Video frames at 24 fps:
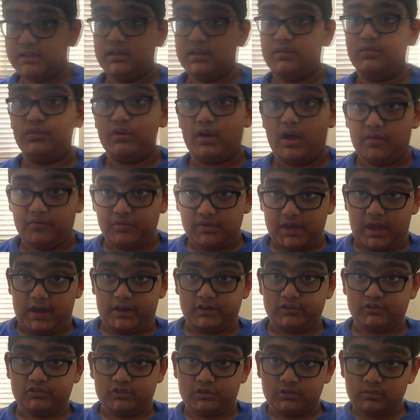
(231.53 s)
says for every
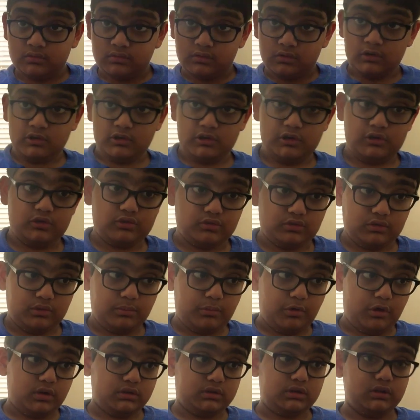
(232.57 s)
action, you throw the
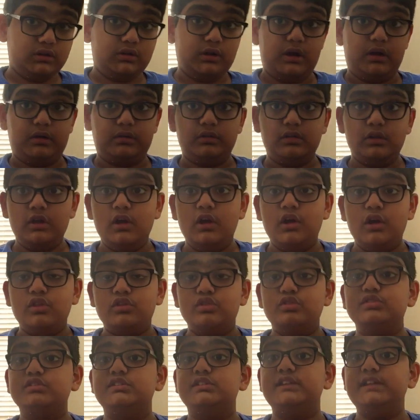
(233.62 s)
ball at the ground,
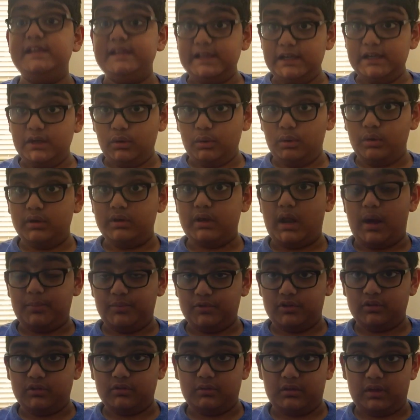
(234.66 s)
there's an equal and
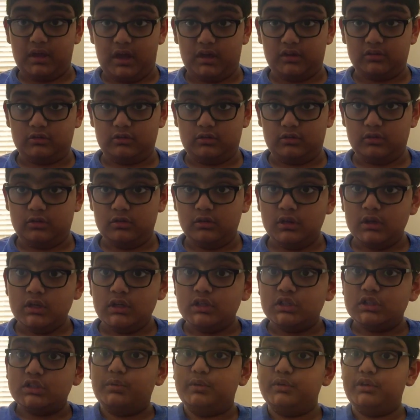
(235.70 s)
opposite reaction.
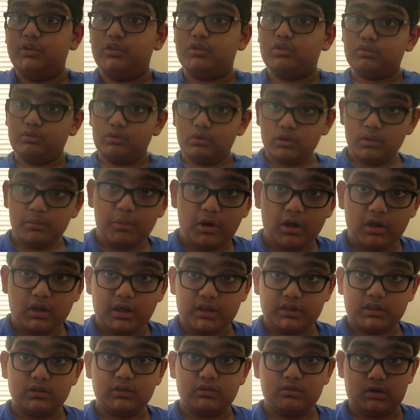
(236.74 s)
So when you throw the ball
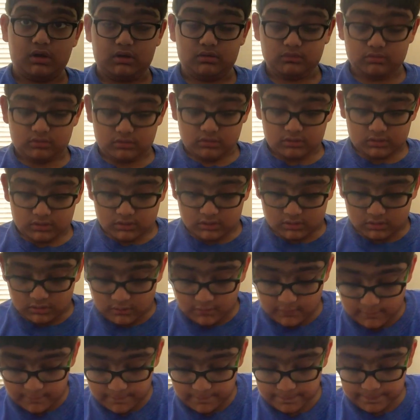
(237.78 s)
at the ground,
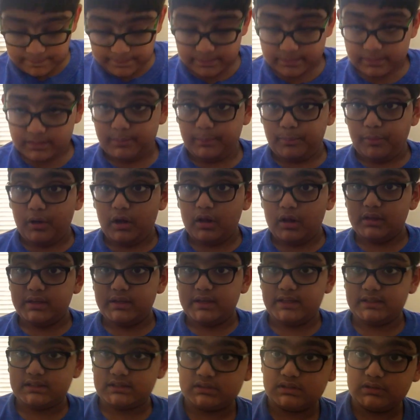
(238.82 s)
the ball
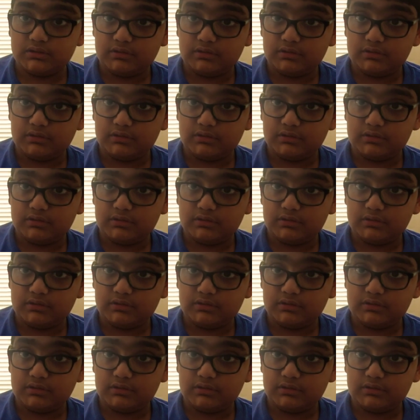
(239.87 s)
hits